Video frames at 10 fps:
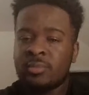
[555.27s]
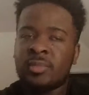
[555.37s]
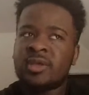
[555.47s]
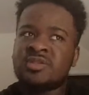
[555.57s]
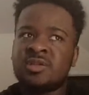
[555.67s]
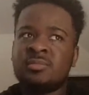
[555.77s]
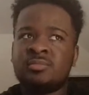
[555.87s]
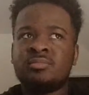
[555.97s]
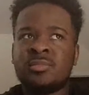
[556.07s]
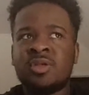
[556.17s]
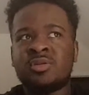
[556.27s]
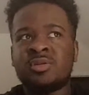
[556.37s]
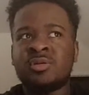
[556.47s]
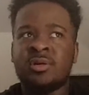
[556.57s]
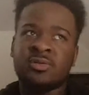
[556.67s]
Basically,
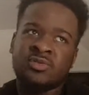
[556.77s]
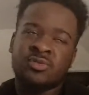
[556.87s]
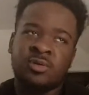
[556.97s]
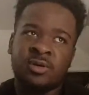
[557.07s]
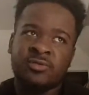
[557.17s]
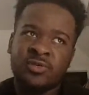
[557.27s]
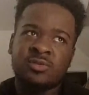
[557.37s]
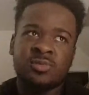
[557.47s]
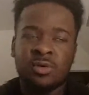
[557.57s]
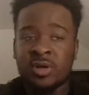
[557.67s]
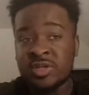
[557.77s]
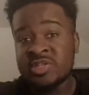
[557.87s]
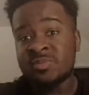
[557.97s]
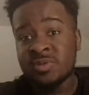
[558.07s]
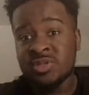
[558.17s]
either a film or a
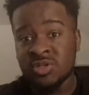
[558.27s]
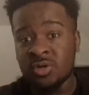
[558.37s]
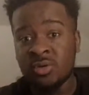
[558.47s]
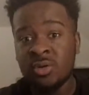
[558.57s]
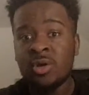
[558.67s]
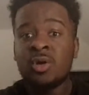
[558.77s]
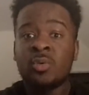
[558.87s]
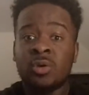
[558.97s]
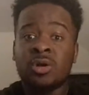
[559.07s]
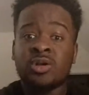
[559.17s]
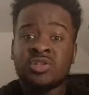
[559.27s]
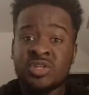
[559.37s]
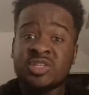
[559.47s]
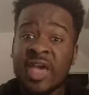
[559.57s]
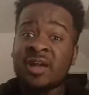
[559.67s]
Disney Plus show where
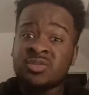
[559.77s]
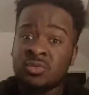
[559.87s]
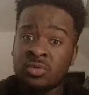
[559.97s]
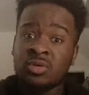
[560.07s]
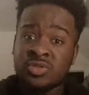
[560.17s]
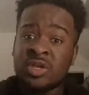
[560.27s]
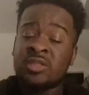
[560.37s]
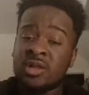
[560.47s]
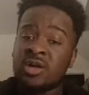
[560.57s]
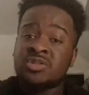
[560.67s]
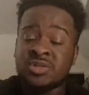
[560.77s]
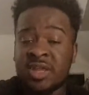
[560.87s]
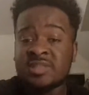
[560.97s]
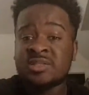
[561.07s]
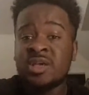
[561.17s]
she's actual royalty in the country
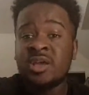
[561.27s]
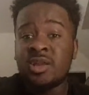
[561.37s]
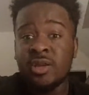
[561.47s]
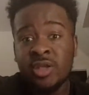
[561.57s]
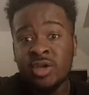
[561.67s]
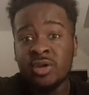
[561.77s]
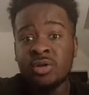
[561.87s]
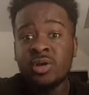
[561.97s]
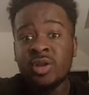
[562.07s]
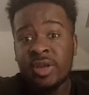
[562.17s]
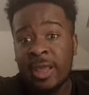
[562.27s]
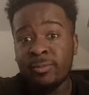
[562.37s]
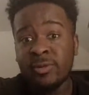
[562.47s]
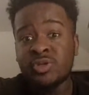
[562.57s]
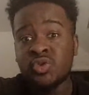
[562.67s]
that's
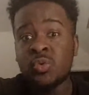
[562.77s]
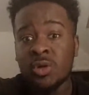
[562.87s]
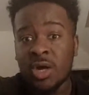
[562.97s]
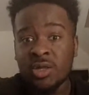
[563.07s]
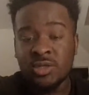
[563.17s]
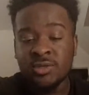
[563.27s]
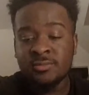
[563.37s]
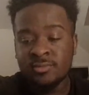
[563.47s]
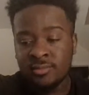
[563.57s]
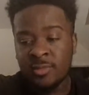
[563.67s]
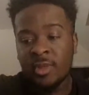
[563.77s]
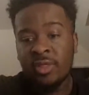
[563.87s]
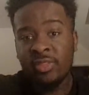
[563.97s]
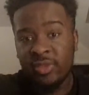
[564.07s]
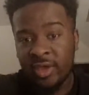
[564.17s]
neighboring to Wakanda.
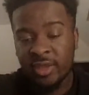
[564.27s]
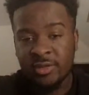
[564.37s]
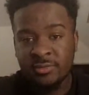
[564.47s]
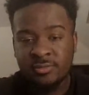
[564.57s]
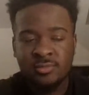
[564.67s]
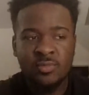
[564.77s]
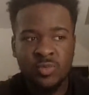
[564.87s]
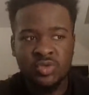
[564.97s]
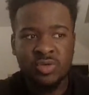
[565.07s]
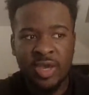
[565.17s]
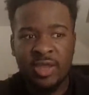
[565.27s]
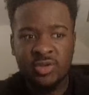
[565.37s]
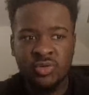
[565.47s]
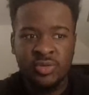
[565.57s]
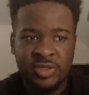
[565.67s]
Then what you
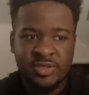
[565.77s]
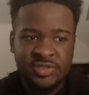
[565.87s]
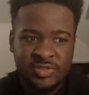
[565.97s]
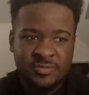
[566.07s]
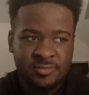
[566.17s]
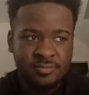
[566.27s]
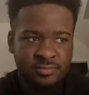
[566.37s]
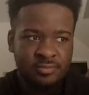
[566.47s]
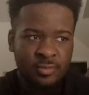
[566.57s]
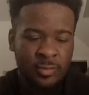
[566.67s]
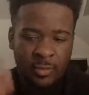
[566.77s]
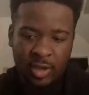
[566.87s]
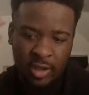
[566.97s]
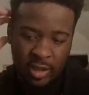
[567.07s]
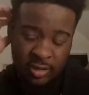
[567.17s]
can do is,
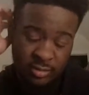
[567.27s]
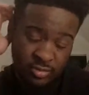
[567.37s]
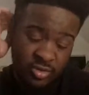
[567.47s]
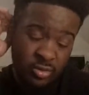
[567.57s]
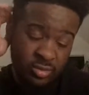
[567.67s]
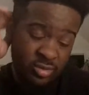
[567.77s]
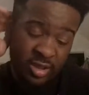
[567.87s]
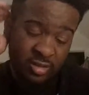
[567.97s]
and don't,